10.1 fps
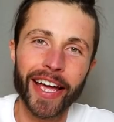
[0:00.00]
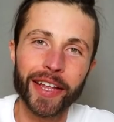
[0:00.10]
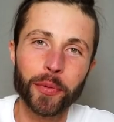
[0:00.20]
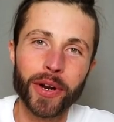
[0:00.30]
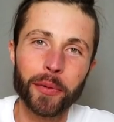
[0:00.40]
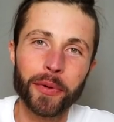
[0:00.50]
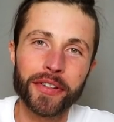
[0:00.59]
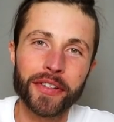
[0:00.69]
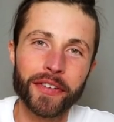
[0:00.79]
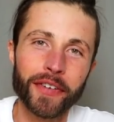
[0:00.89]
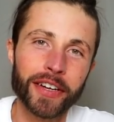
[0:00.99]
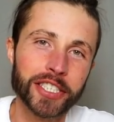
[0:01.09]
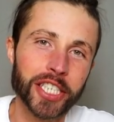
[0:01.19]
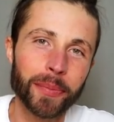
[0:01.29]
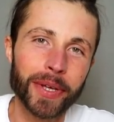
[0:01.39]
I ate when I was
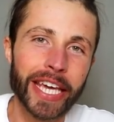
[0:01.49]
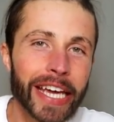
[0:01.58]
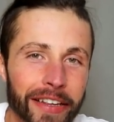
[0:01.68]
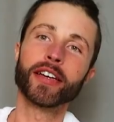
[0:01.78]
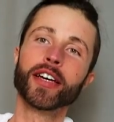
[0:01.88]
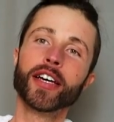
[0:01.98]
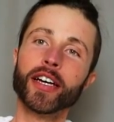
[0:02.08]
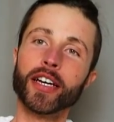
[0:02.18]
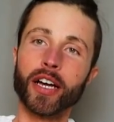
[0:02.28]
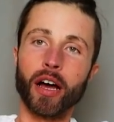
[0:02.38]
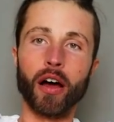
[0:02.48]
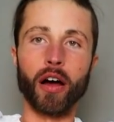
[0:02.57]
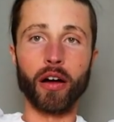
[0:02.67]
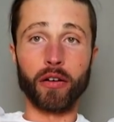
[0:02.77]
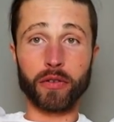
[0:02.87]
a chubby kid.
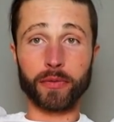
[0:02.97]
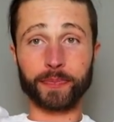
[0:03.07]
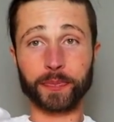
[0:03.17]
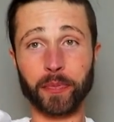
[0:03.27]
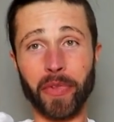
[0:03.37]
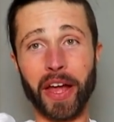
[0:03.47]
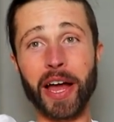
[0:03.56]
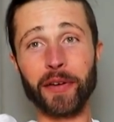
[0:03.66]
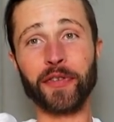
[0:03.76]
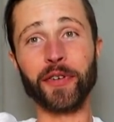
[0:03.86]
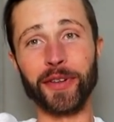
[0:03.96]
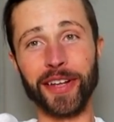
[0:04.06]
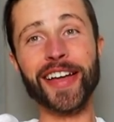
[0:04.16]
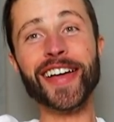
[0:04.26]
I am full.